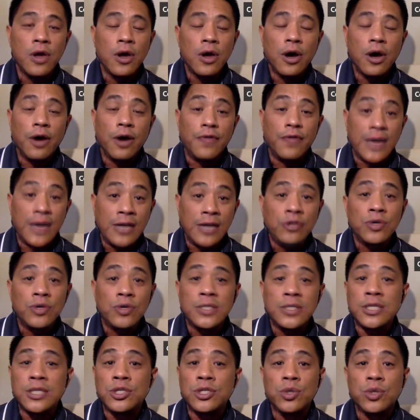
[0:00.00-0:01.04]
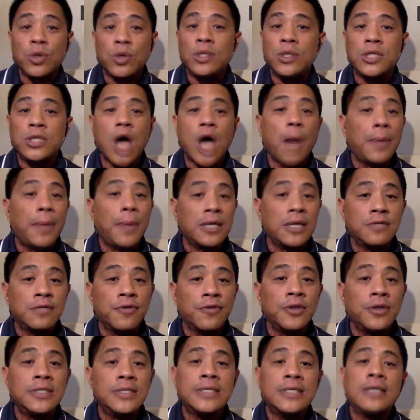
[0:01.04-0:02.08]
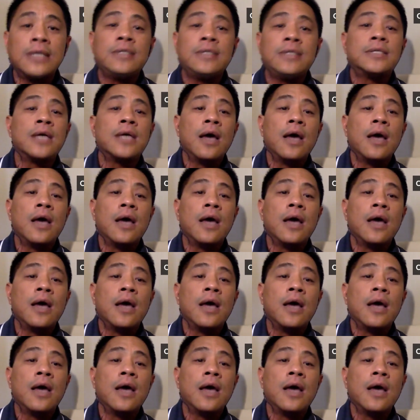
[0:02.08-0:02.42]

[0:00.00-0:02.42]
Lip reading: of interest in certain topics, for instance,